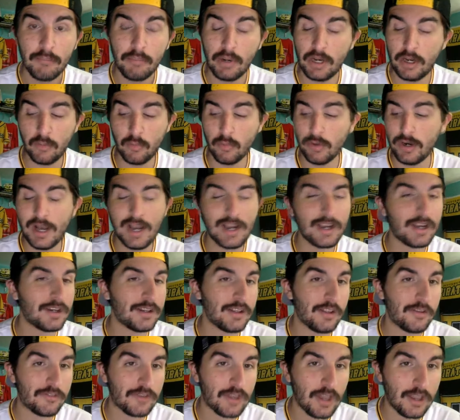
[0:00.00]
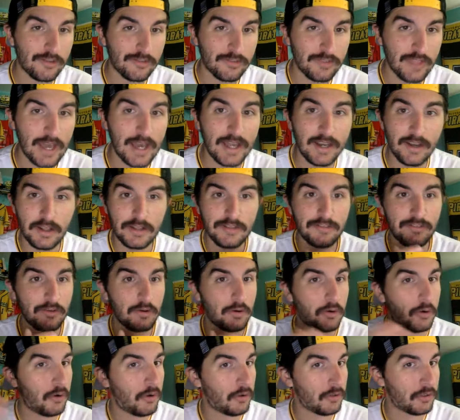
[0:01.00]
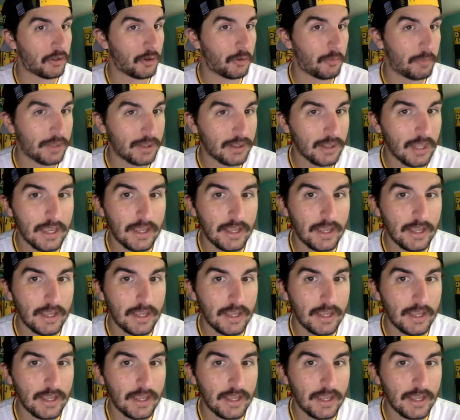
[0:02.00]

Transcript: But we're not going to discuss that until a little bit